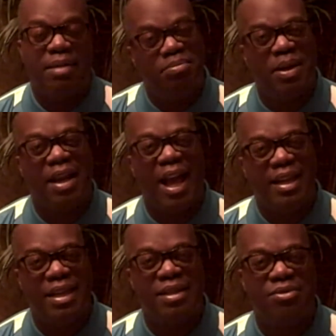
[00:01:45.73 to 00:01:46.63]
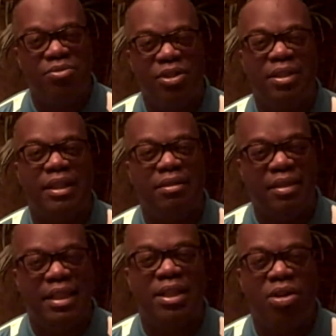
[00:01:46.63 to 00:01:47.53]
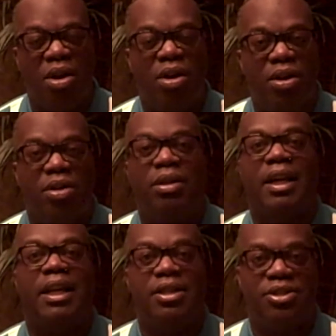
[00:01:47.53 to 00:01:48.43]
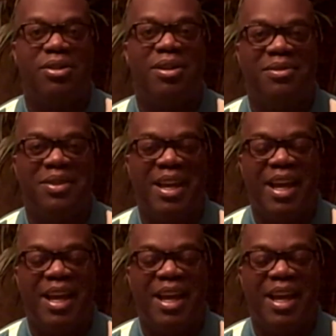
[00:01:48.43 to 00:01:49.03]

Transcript: but I didn't really lean on her like I should have.